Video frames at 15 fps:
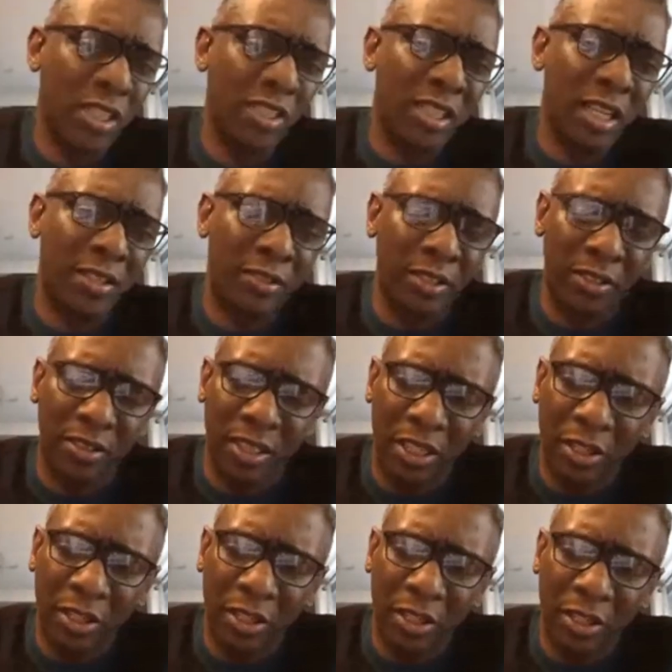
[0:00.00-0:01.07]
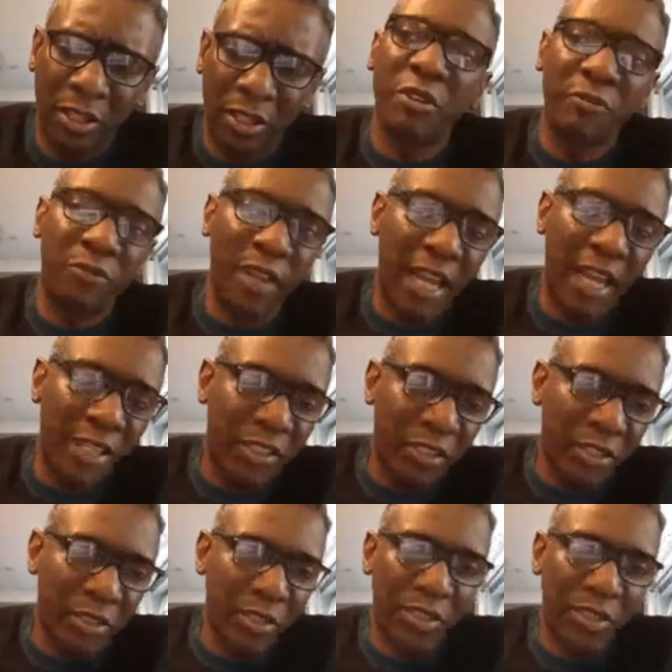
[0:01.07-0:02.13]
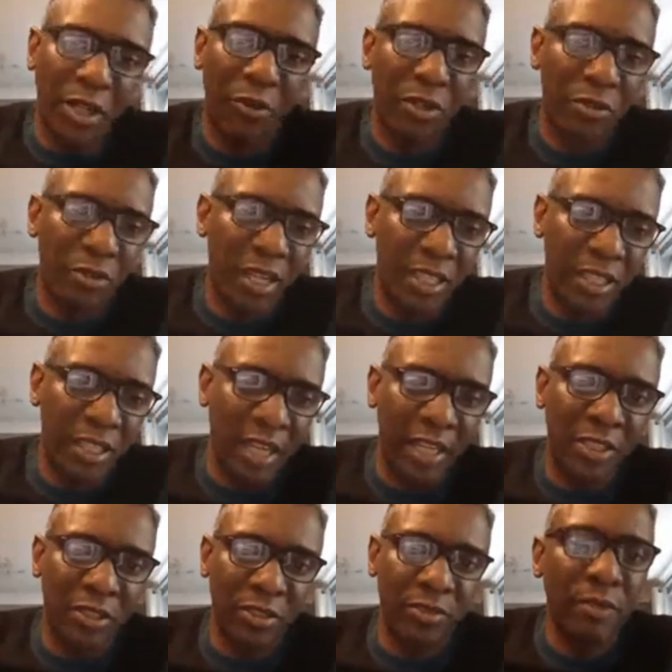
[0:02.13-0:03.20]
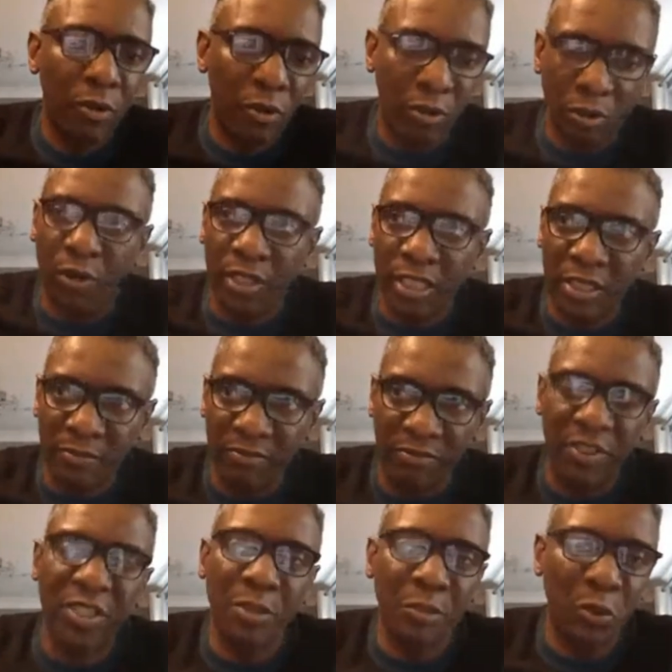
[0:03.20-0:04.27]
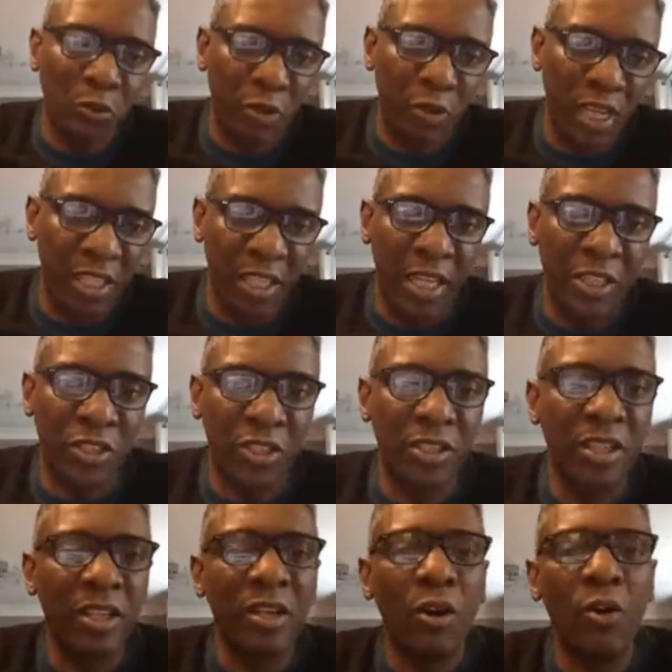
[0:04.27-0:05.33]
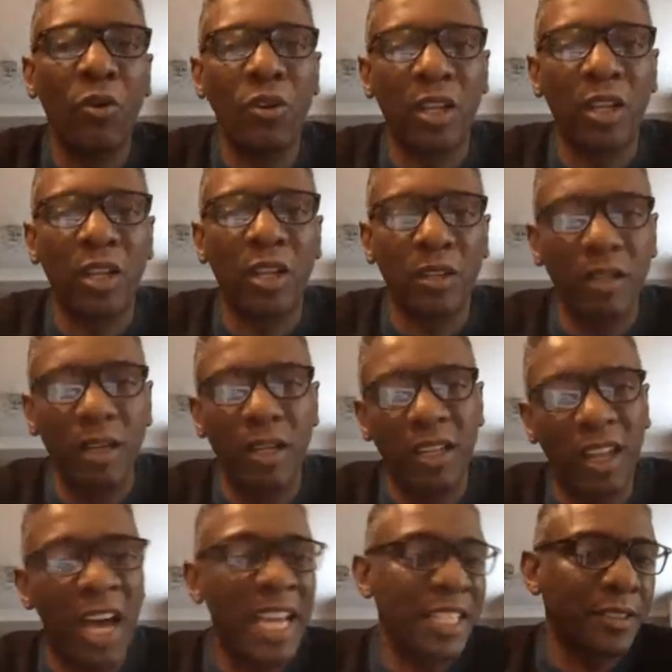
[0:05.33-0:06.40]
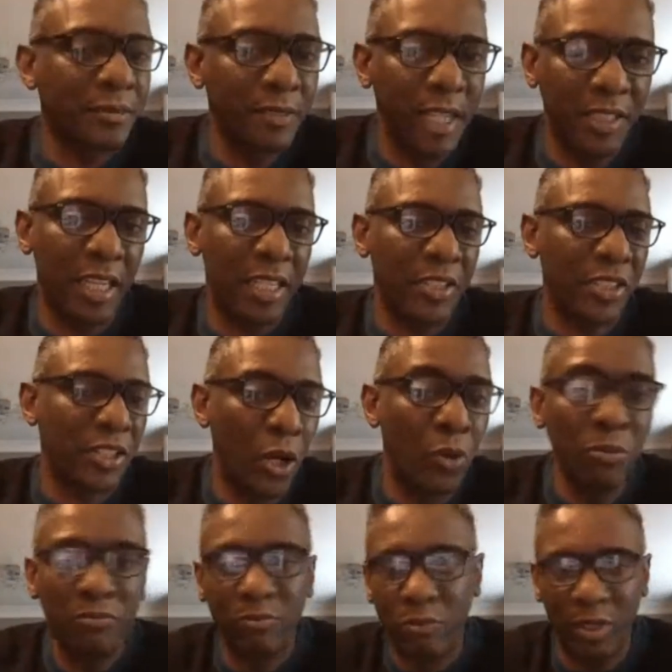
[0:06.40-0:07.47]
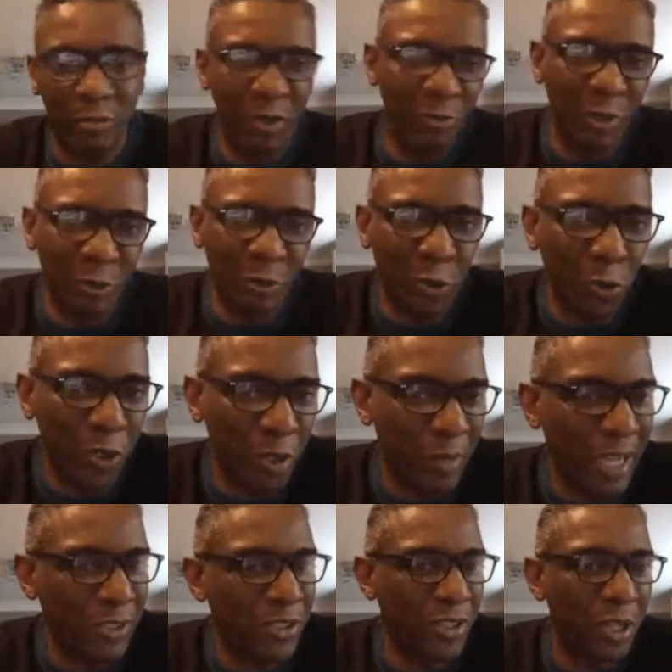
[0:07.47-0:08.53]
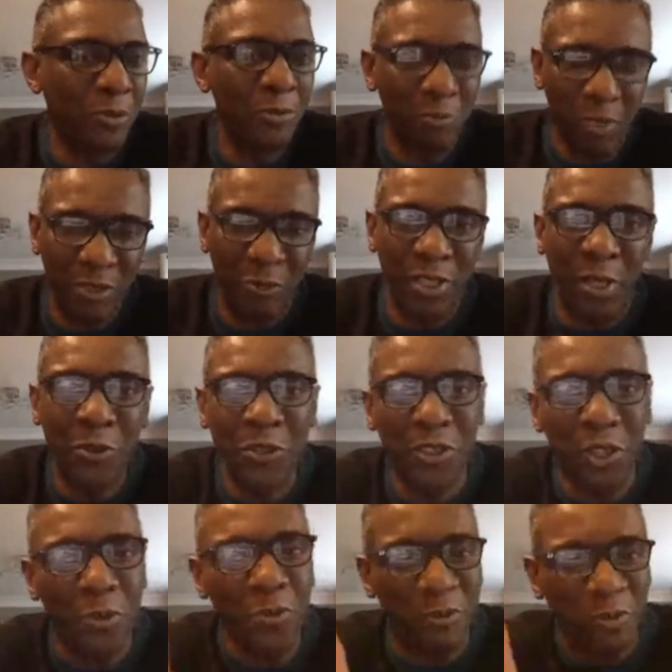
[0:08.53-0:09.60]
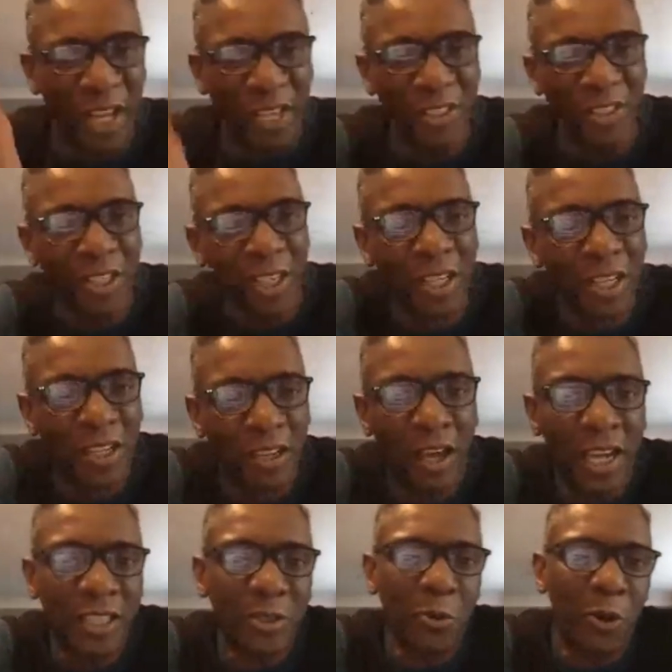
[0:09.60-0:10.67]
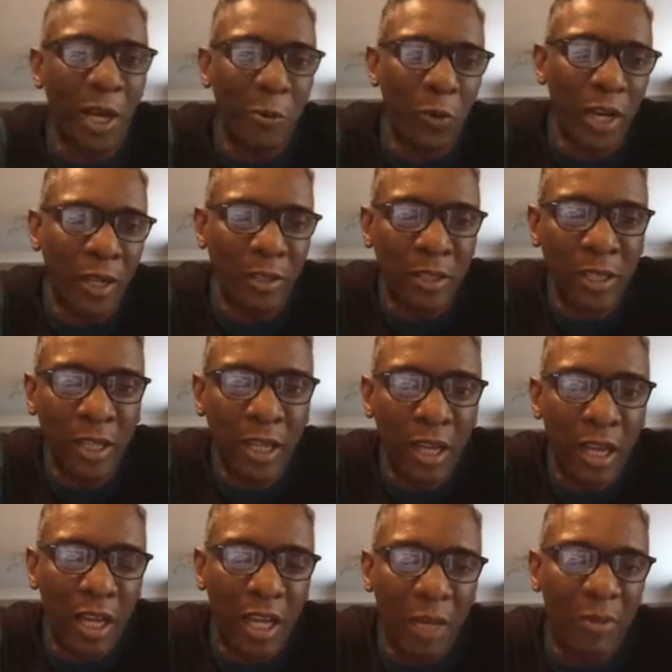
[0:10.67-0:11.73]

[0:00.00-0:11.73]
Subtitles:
just as I said, that the Earth reflects solar radiation, or at least visible radiation, or light, let's say snow. We've been talking about snow, as we know, snow reflects light quite well.